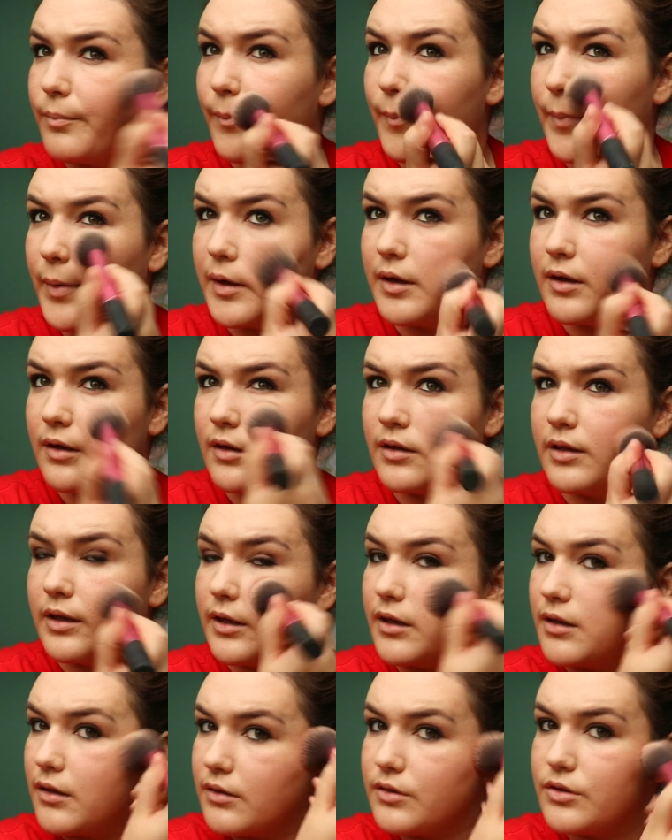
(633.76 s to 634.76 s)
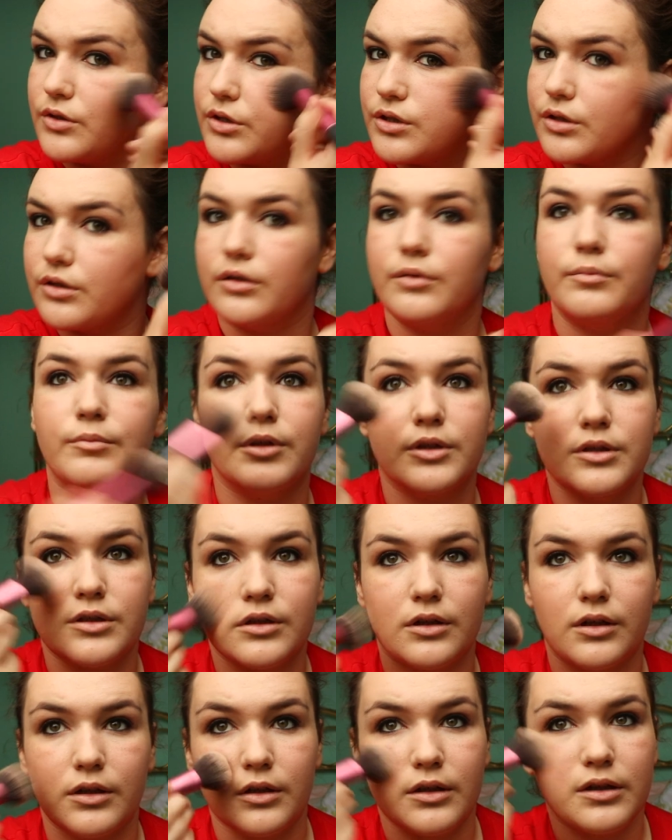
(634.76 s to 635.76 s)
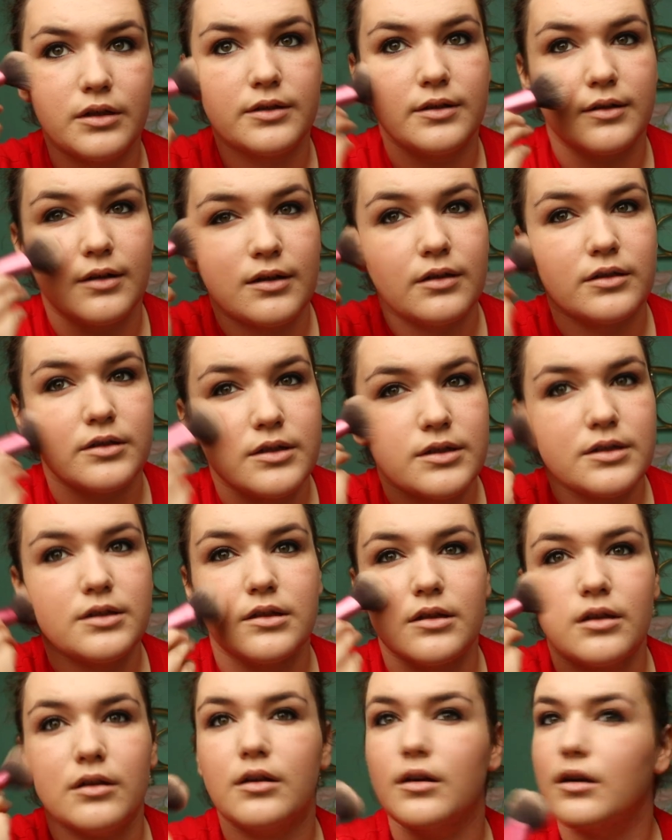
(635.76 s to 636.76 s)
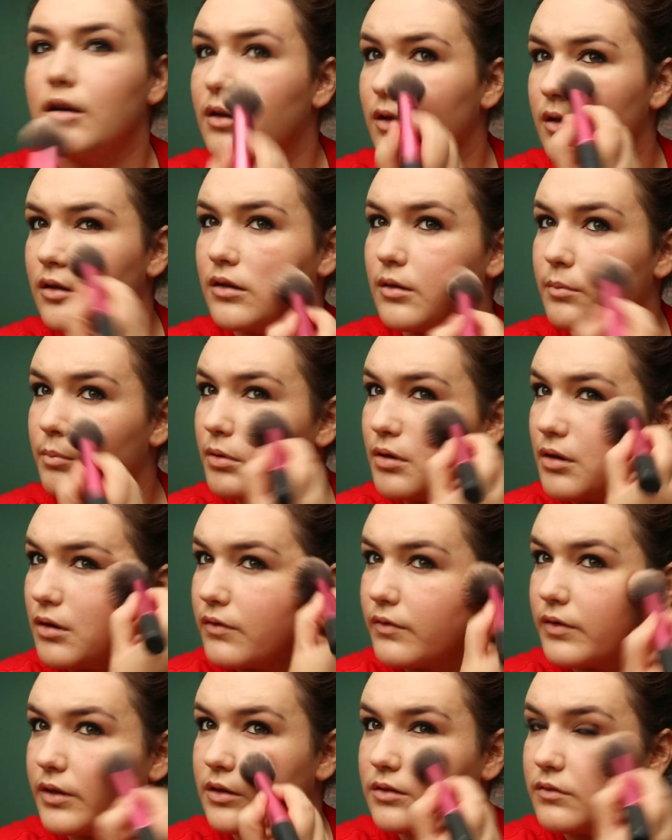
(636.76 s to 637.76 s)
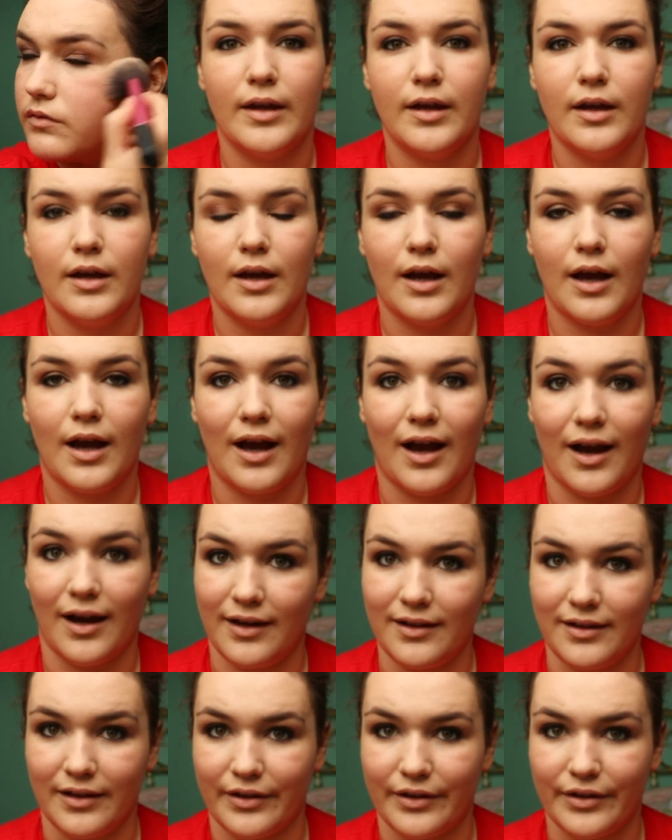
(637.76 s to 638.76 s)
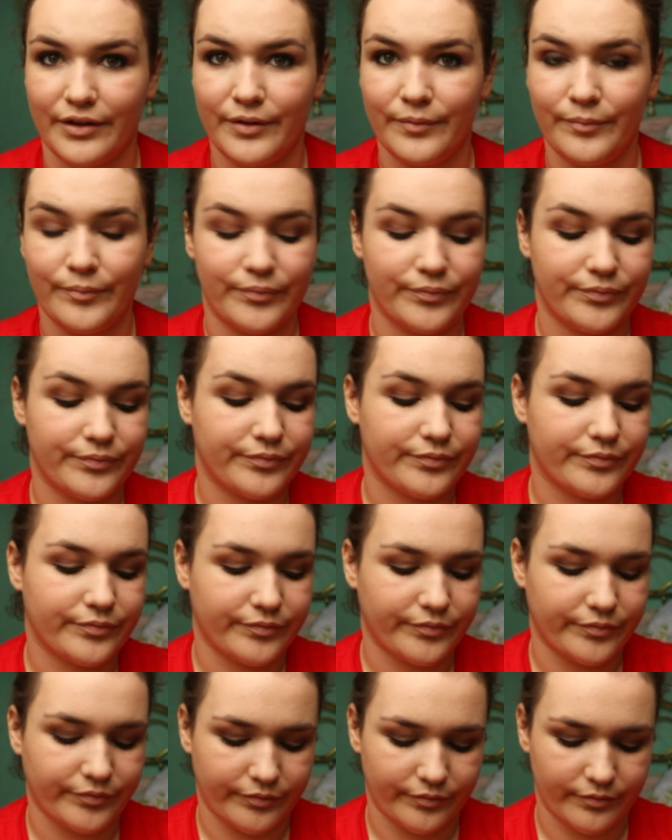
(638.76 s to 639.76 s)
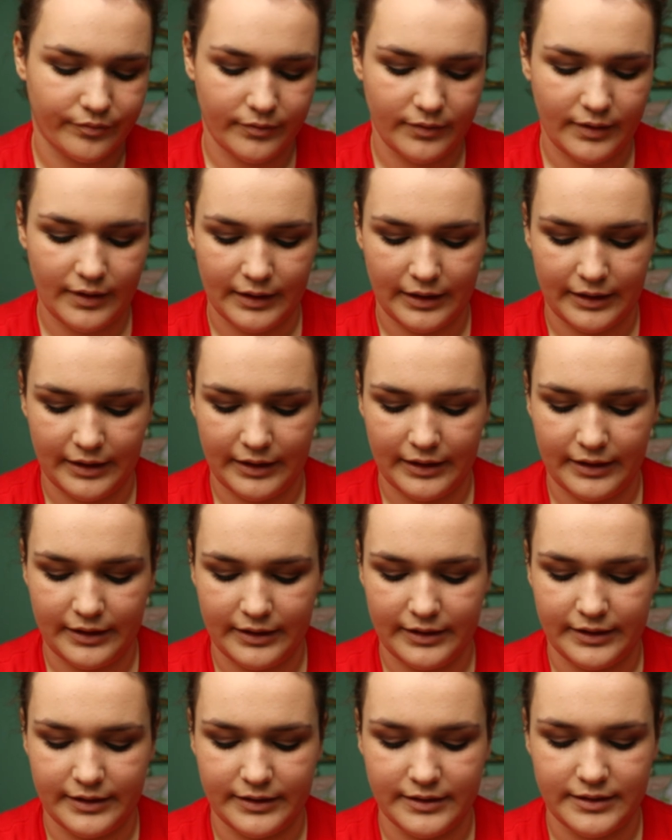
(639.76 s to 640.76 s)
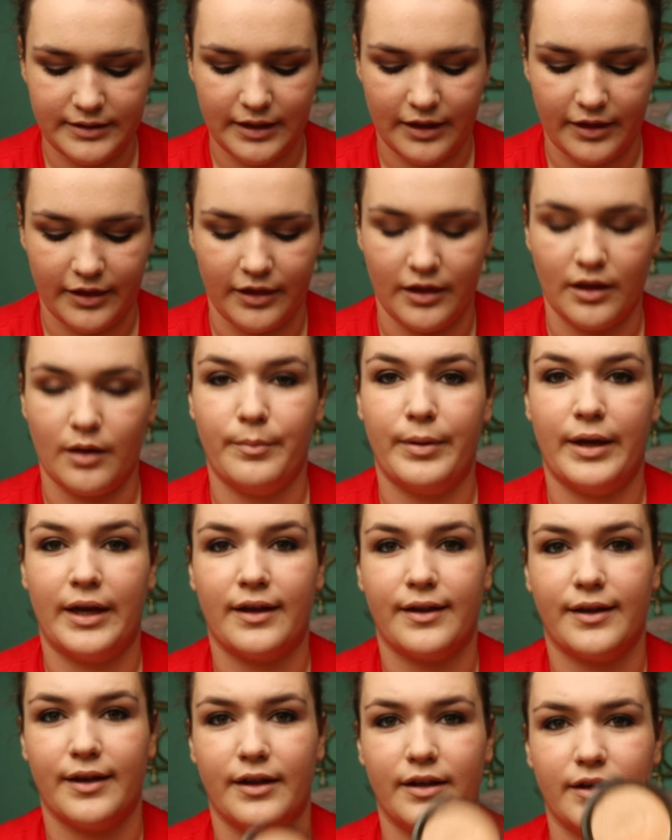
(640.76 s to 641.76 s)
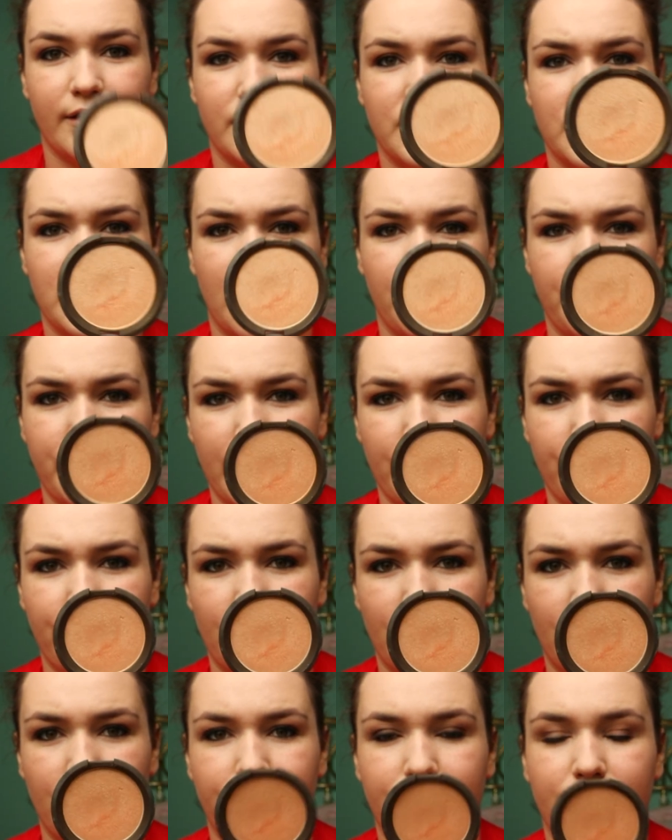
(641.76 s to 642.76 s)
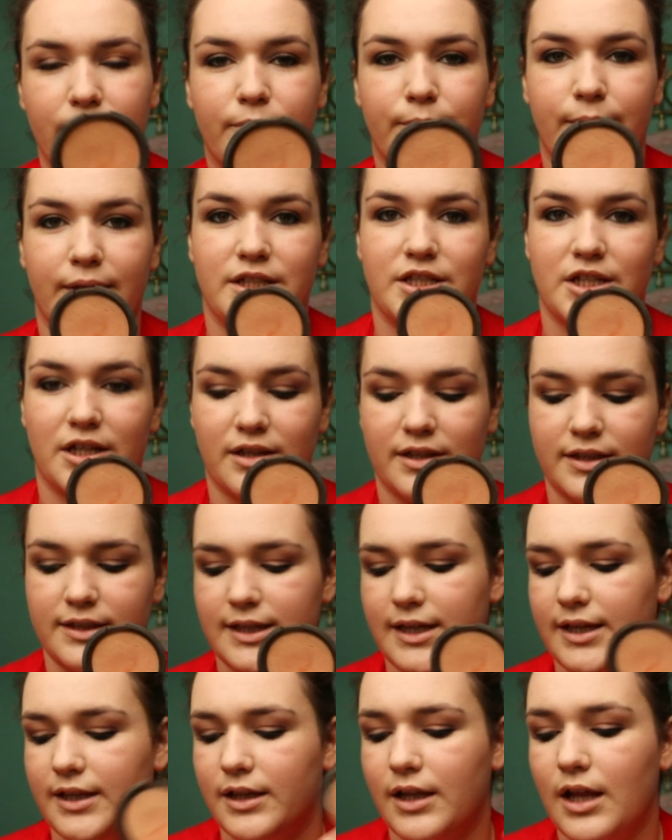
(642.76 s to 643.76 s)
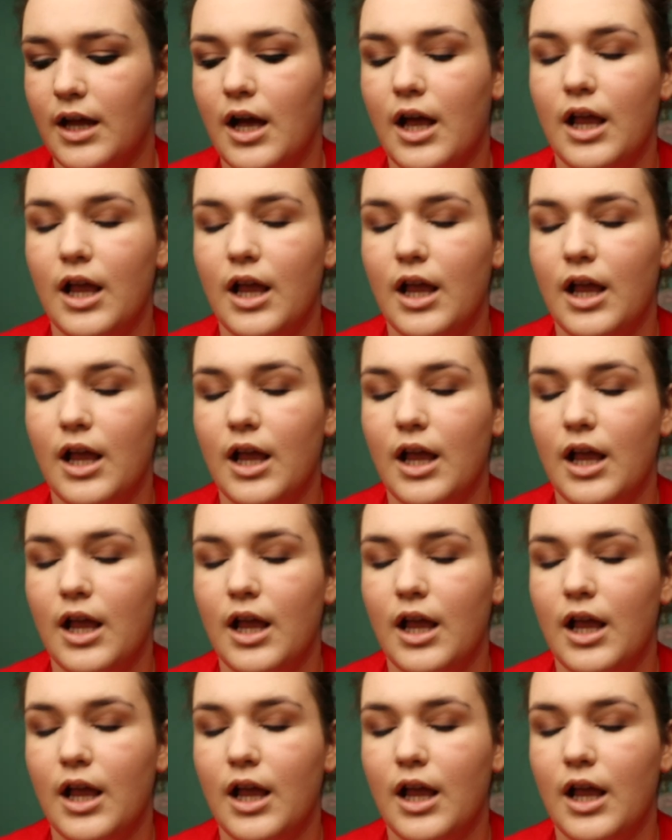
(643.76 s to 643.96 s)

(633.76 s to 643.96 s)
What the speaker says: but not like too much color. Just the perfect highlighter is the Becca Champion Pop by Jaclyn Hill.